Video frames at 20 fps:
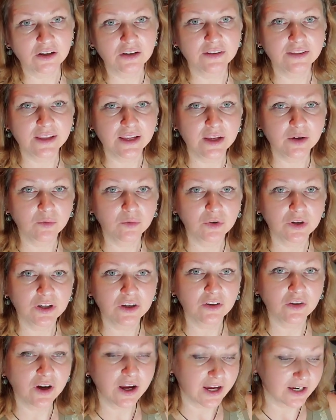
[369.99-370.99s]
they
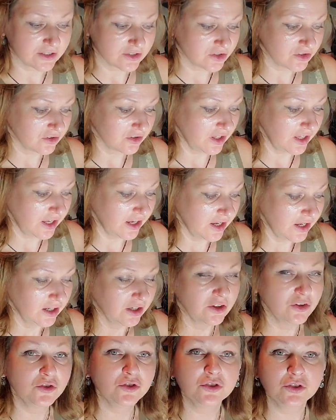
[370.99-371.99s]
will actually
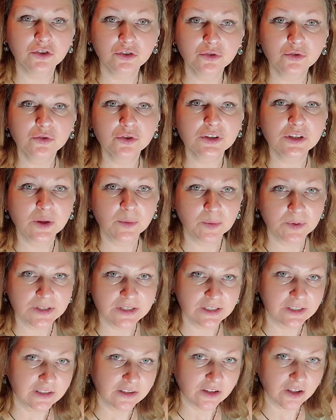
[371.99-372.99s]
choose the
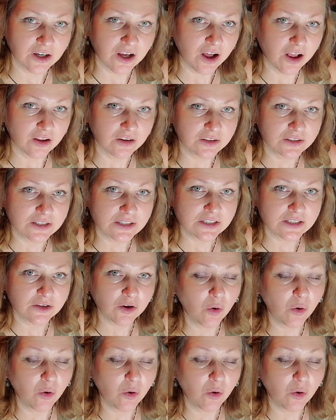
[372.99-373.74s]
particular colors.